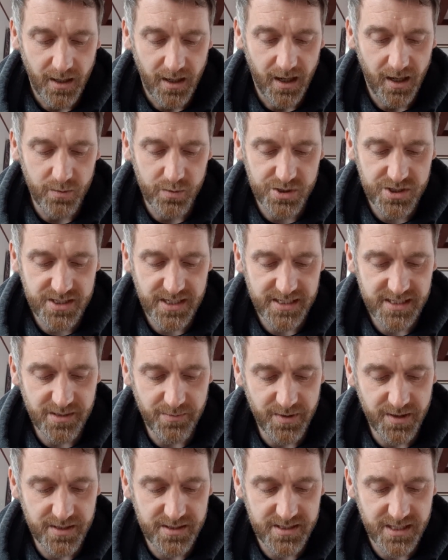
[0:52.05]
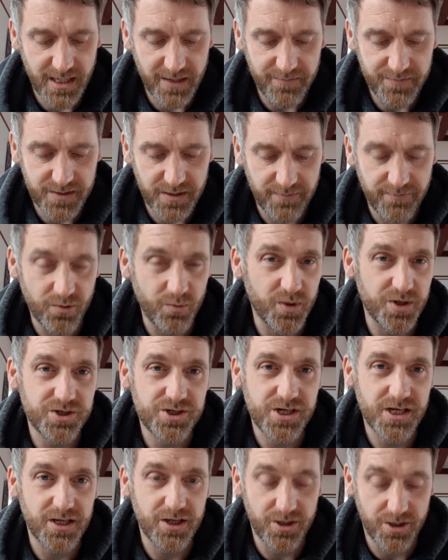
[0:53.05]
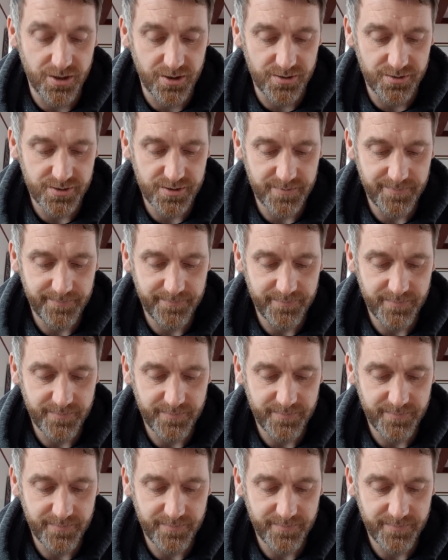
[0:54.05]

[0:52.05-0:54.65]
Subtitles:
I will set him in the safety for which he yearns.